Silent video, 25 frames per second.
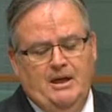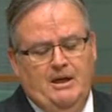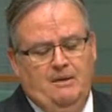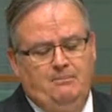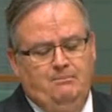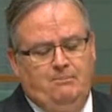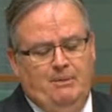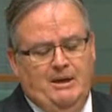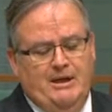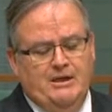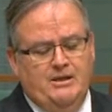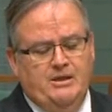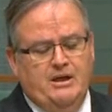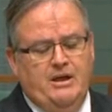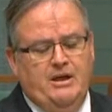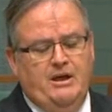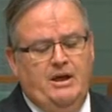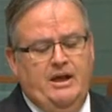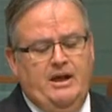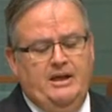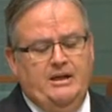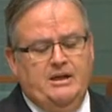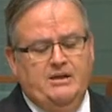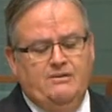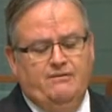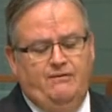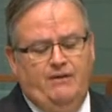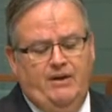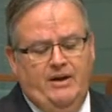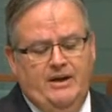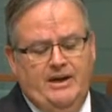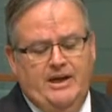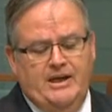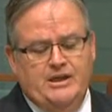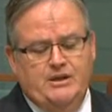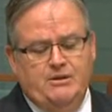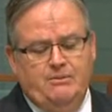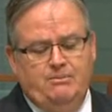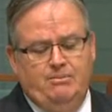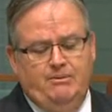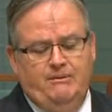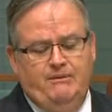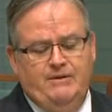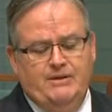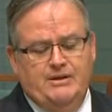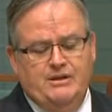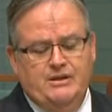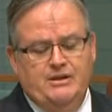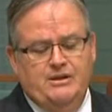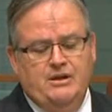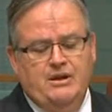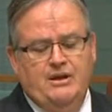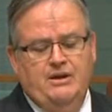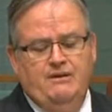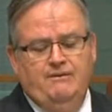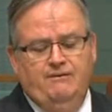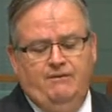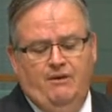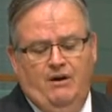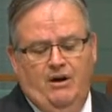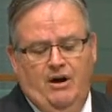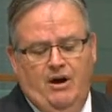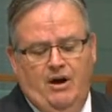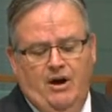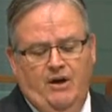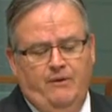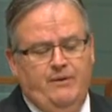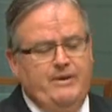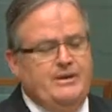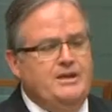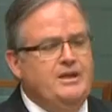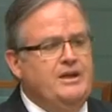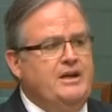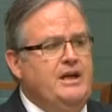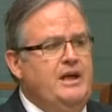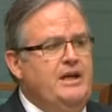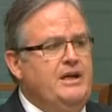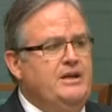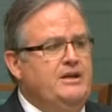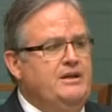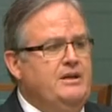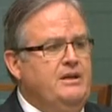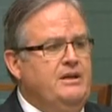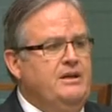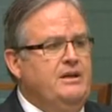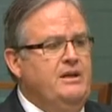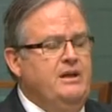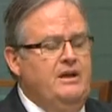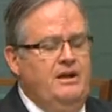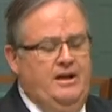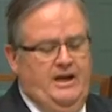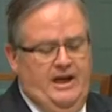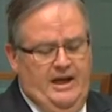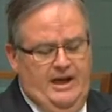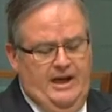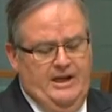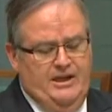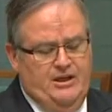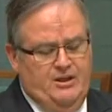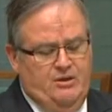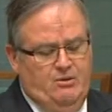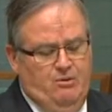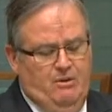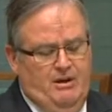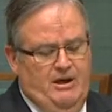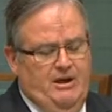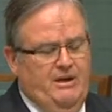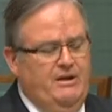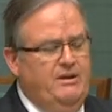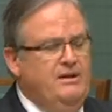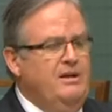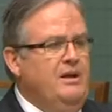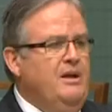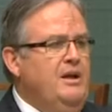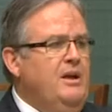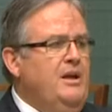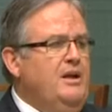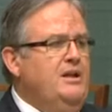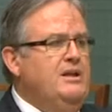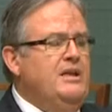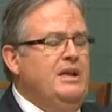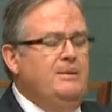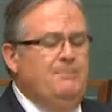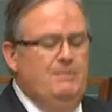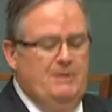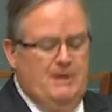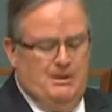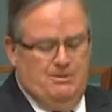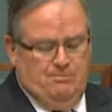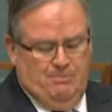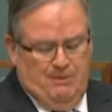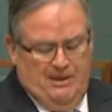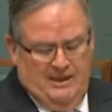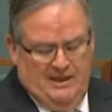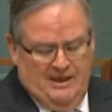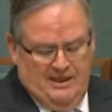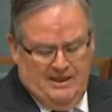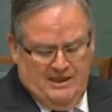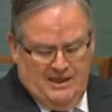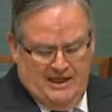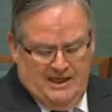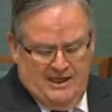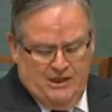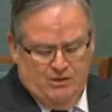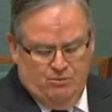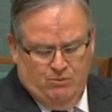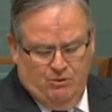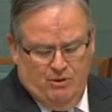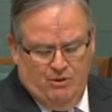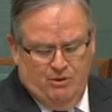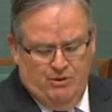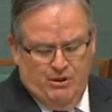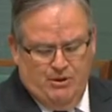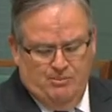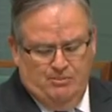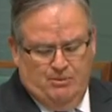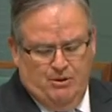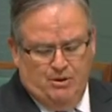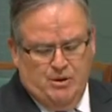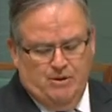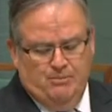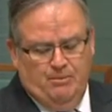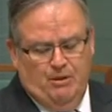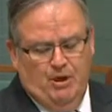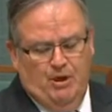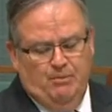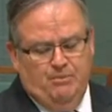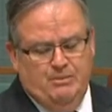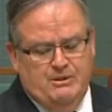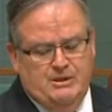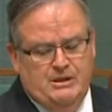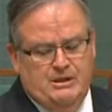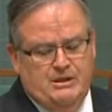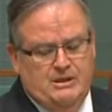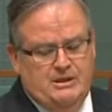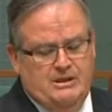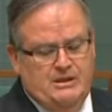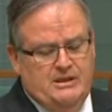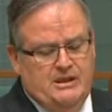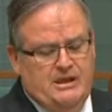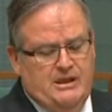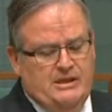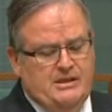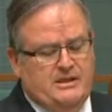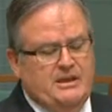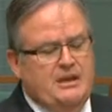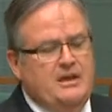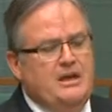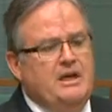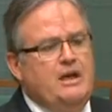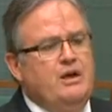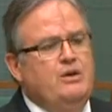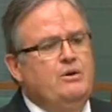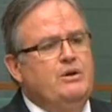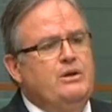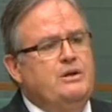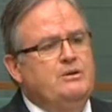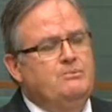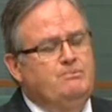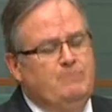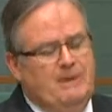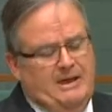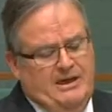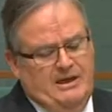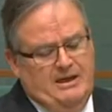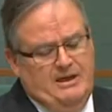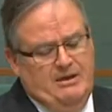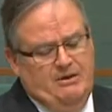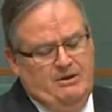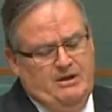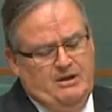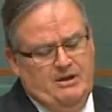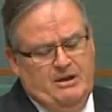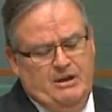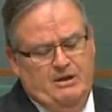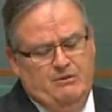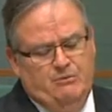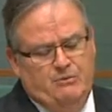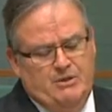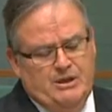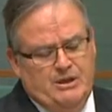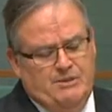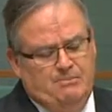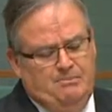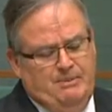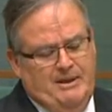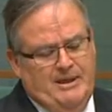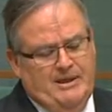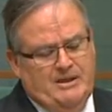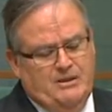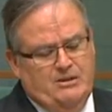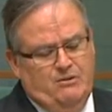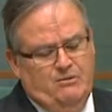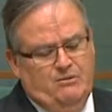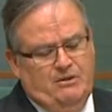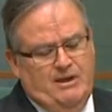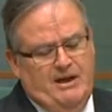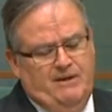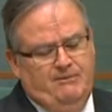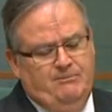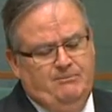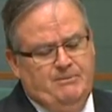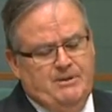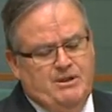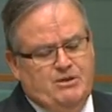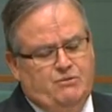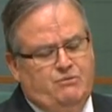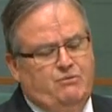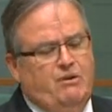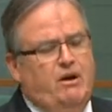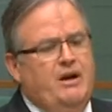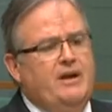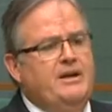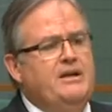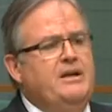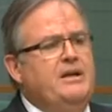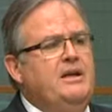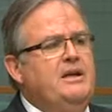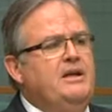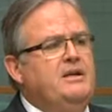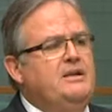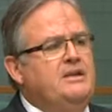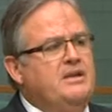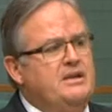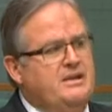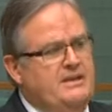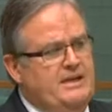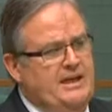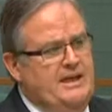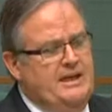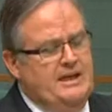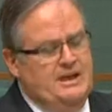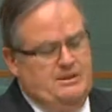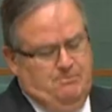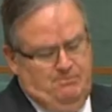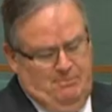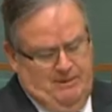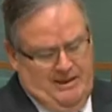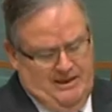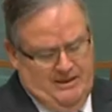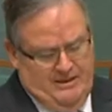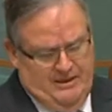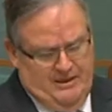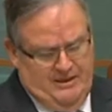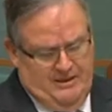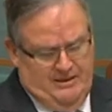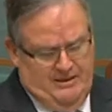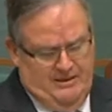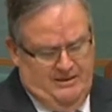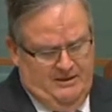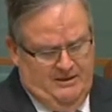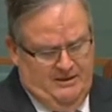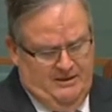a budget and its financial provisions for higher education." End quote. Deputy Speaker, that is what a responsible opposition does. It respects the government's right to set its budget.